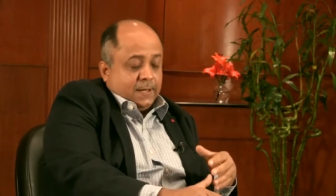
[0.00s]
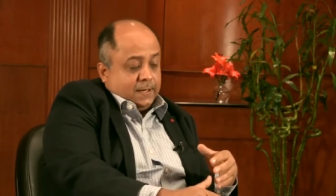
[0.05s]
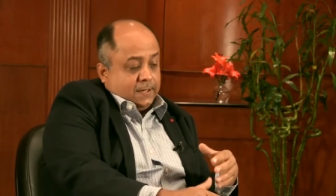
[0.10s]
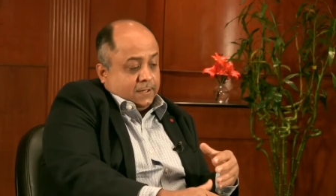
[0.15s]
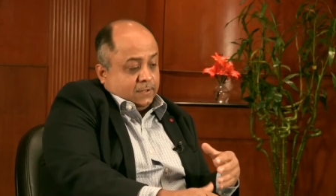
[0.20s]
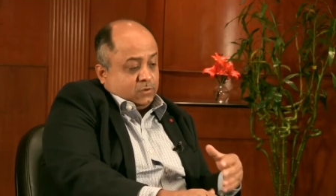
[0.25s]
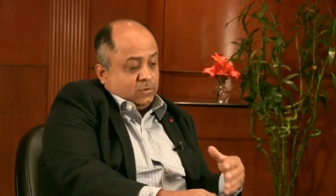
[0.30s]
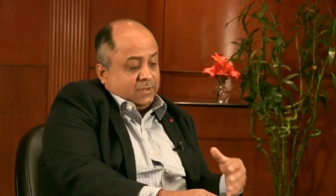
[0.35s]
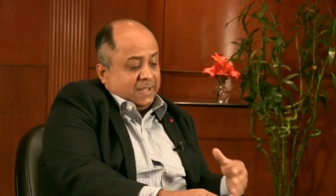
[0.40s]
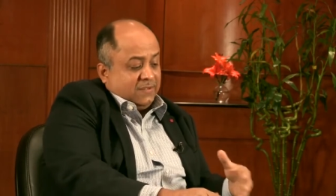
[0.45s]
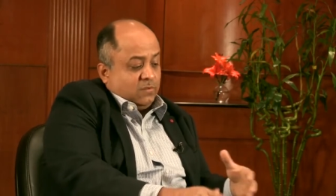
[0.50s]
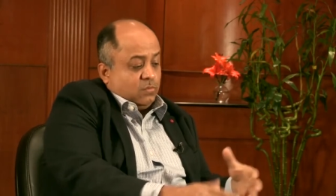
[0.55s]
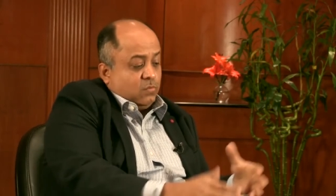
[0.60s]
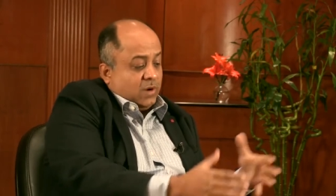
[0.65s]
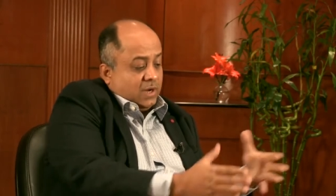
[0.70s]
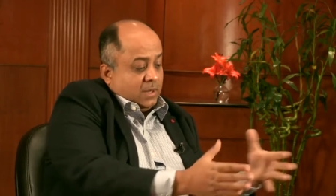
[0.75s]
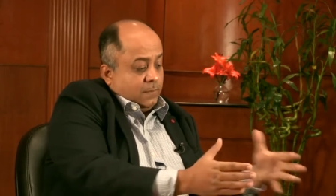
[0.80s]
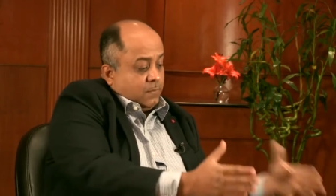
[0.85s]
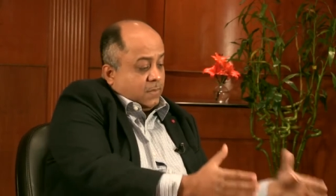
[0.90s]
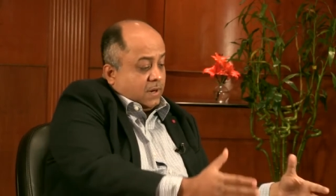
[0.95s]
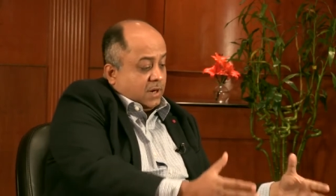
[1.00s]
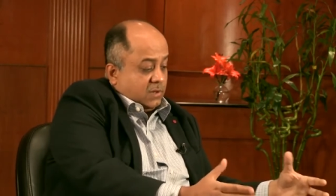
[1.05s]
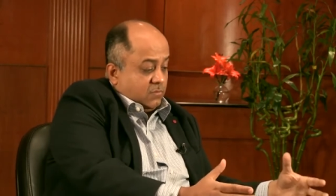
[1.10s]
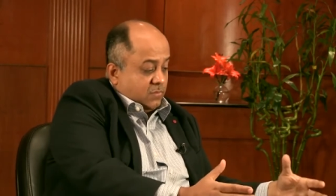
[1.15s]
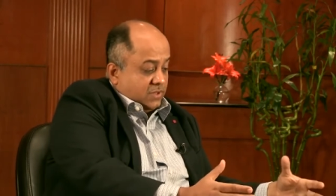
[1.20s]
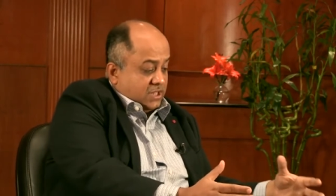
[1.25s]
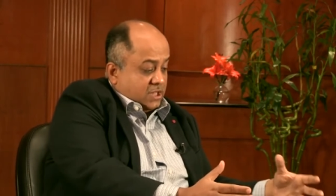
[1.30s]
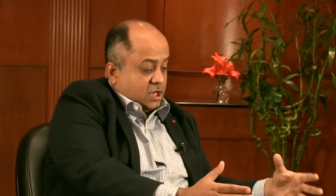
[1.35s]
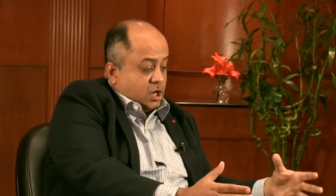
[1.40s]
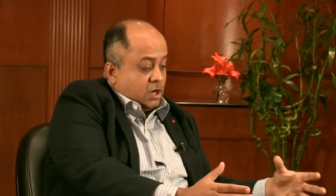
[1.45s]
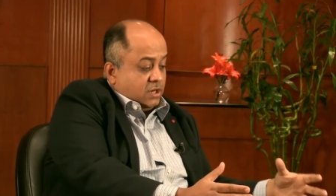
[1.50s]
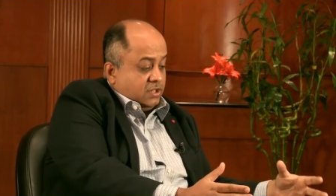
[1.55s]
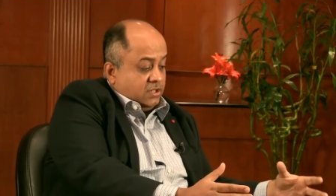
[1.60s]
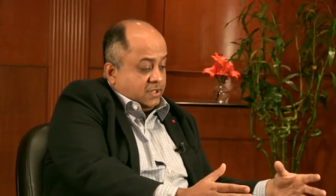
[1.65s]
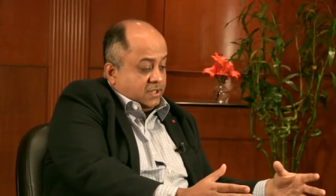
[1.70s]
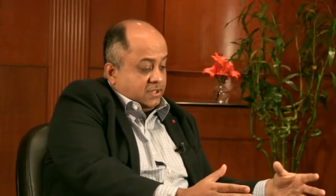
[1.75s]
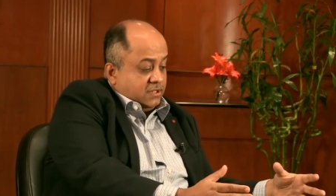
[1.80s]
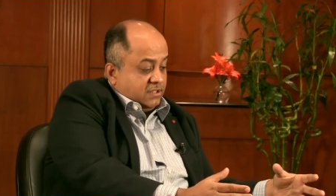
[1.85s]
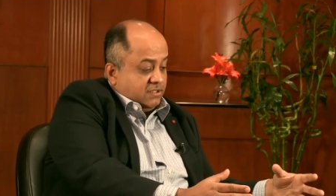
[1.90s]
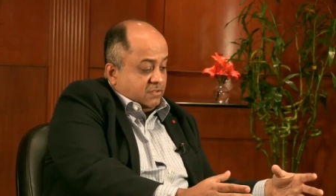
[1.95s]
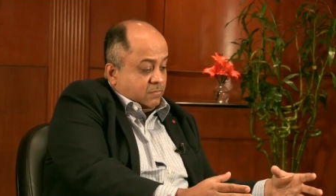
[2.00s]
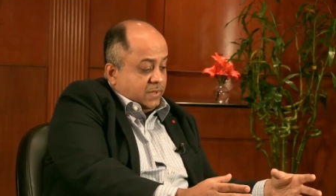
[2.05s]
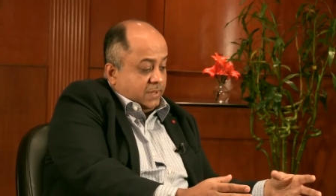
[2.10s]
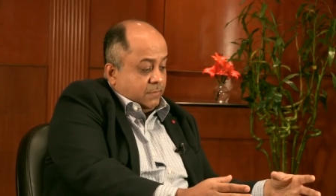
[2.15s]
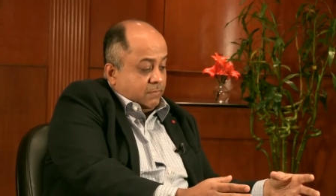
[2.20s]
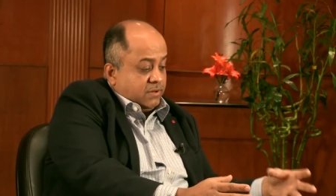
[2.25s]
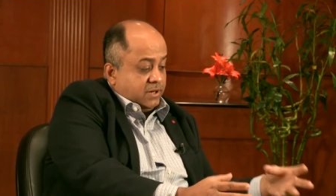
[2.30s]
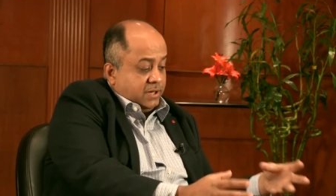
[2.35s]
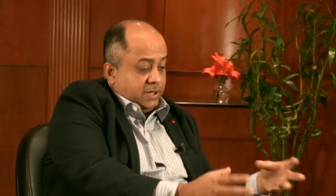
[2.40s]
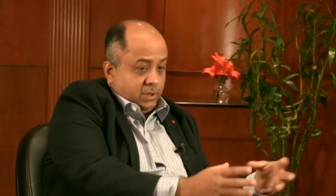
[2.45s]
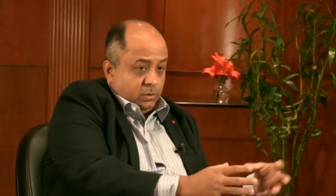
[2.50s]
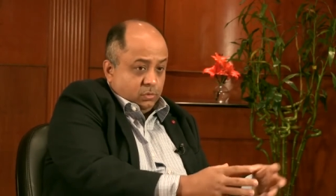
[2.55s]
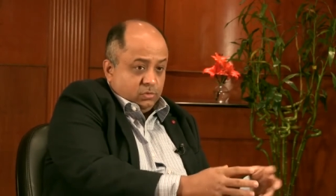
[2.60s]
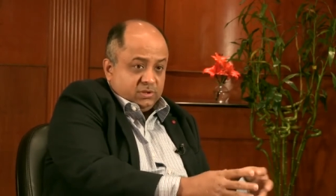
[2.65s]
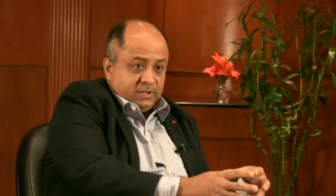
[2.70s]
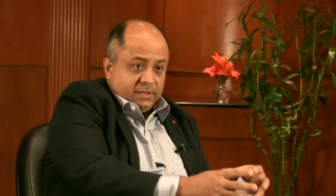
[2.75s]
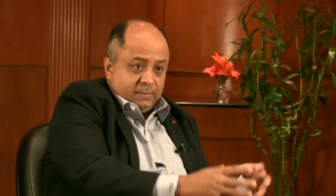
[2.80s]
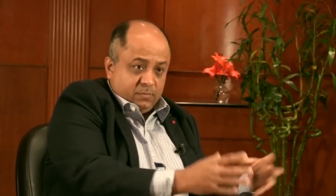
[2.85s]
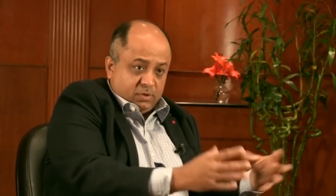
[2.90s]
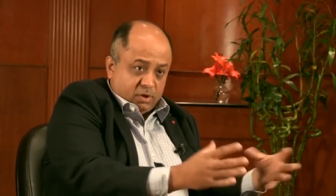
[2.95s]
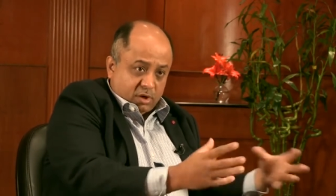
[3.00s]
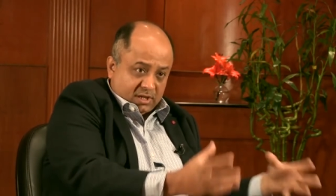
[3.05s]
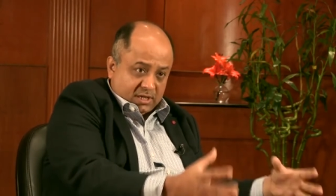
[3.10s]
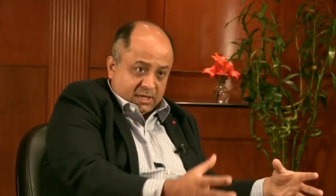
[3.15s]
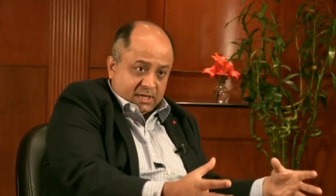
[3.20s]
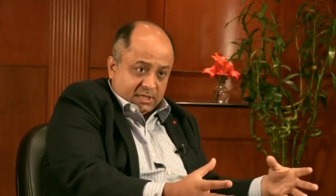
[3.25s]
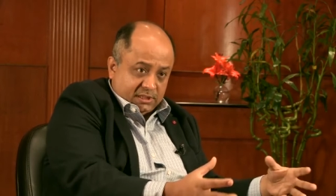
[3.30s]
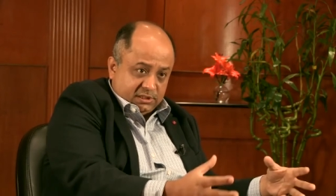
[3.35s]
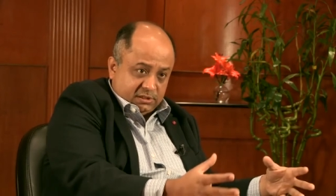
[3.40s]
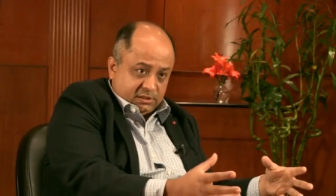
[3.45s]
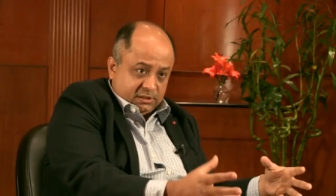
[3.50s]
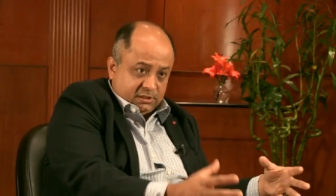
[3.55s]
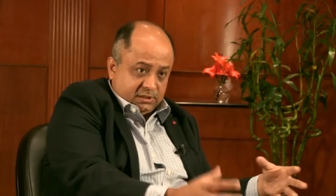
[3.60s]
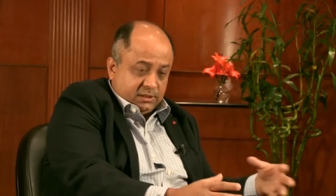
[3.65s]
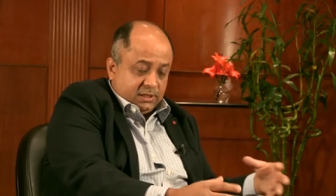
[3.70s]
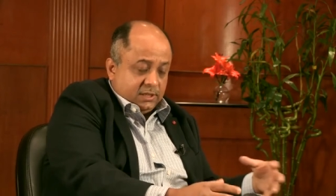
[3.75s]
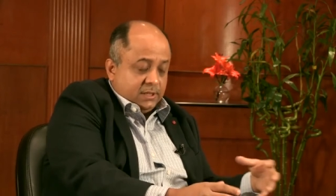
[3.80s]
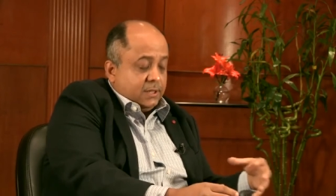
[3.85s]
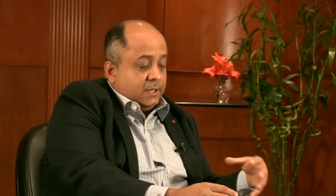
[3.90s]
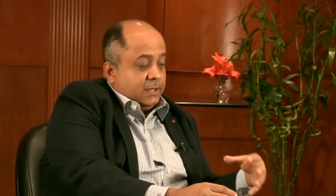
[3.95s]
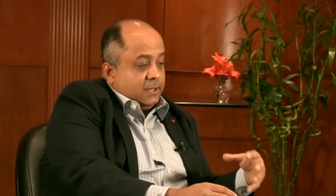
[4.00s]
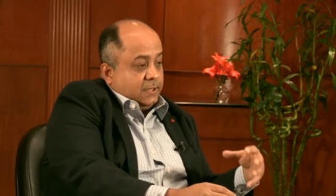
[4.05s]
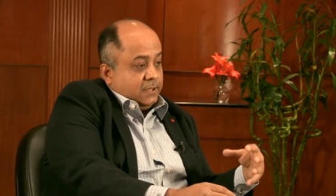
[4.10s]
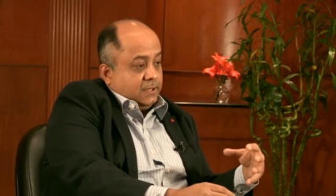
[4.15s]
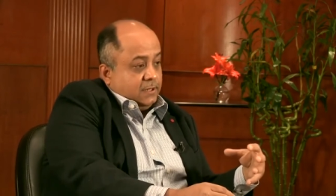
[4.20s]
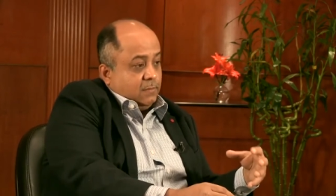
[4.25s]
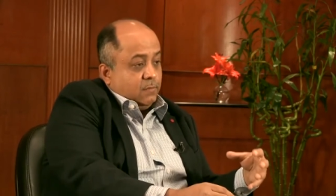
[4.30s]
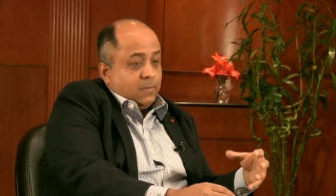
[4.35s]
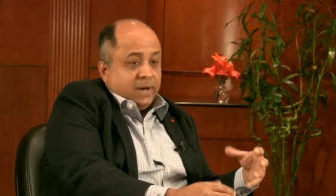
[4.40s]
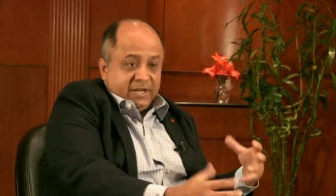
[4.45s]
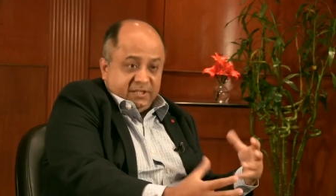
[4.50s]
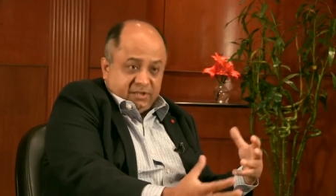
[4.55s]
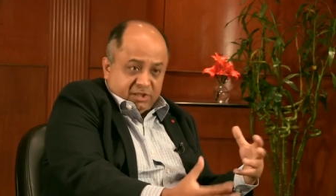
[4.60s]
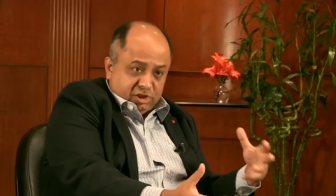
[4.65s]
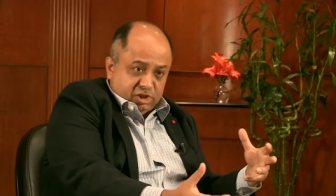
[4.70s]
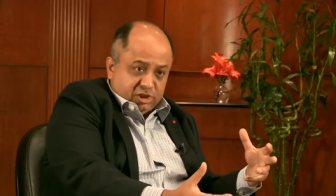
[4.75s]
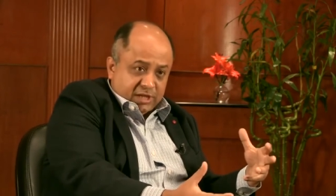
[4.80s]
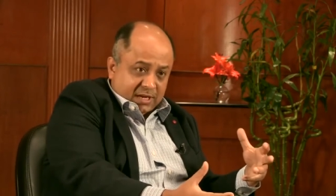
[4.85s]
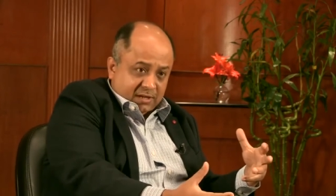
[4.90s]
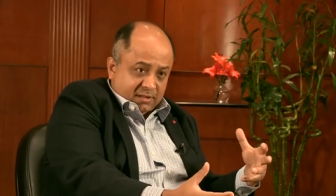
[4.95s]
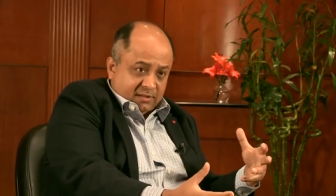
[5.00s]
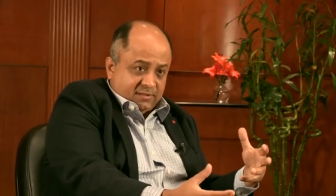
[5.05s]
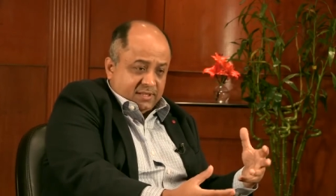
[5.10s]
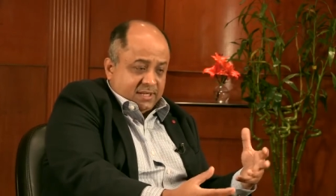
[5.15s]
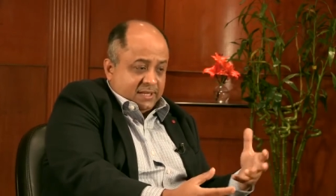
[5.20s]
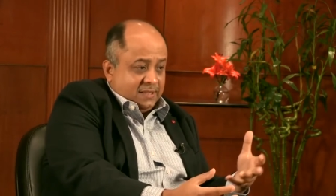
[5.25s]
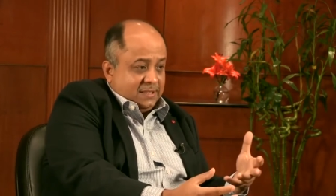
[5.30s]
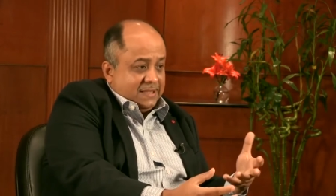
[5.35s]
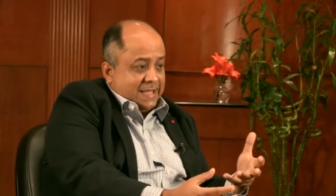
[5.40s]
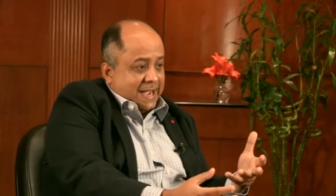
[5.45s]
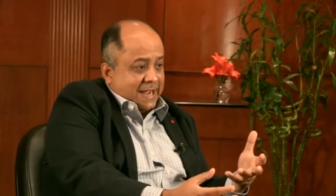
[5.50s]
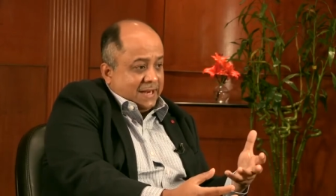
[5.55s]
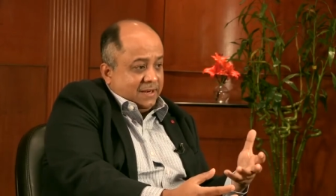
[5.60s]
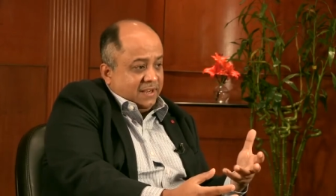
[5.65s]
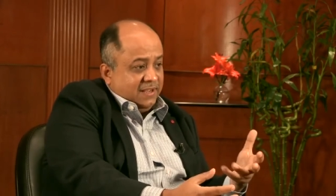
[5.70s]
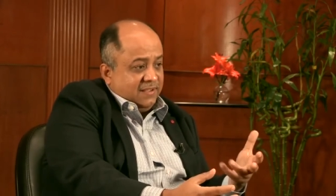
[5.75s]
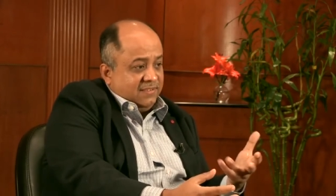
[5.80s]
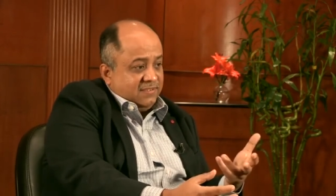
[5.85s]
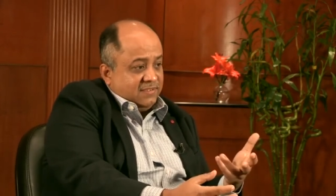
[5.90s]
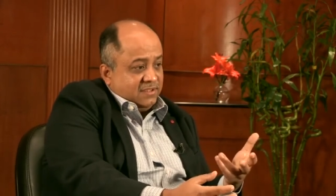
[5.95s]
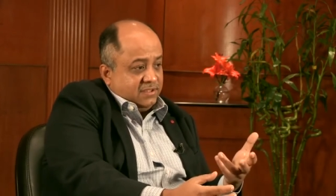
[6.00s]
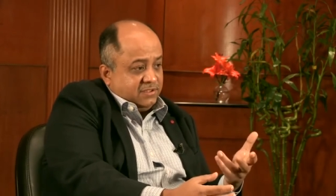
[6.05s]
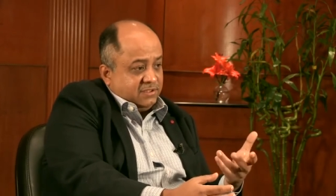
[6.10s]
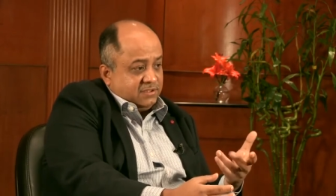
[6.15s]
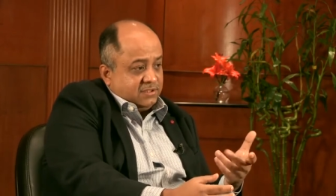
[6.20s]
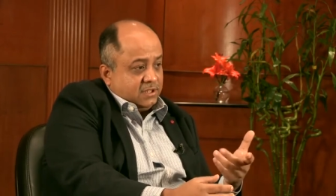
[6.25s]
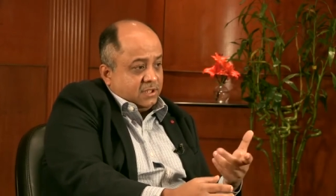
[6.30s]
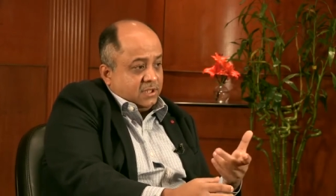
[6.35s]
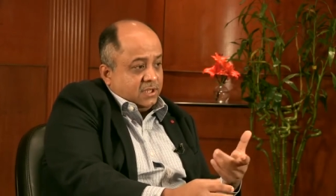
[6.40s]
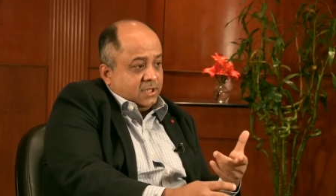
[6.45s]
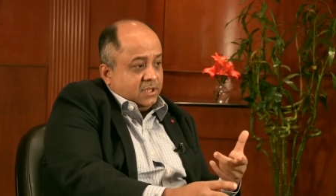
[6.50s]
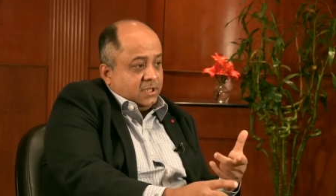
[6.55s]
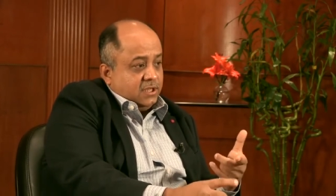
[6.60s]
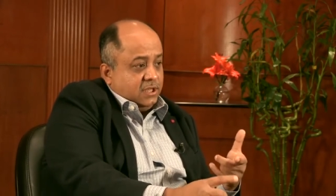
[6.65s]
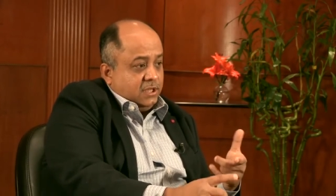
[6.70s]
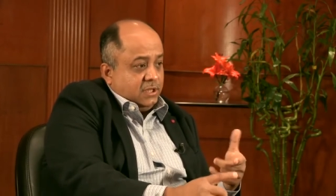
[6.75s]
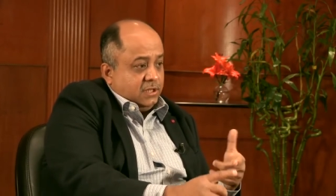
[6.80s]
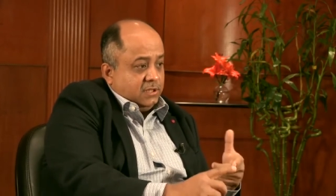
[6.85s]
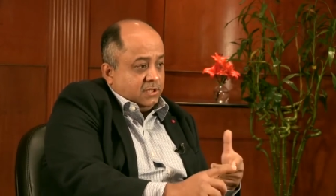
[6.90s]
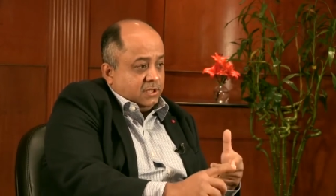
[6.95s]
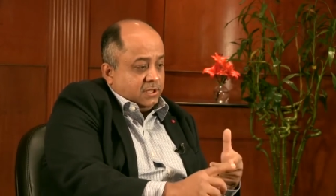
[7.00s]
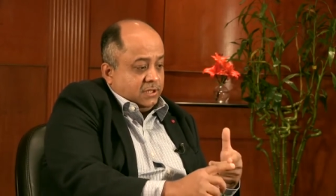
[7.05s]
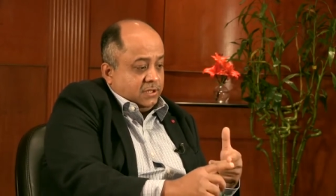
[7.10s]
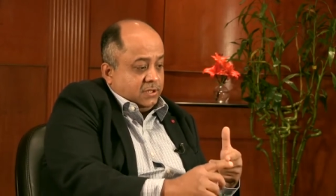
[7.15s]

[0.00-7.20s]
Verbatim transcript: Uh, so that's one part where the content is being produced and broadcasted uh, by the channels, and that exists In,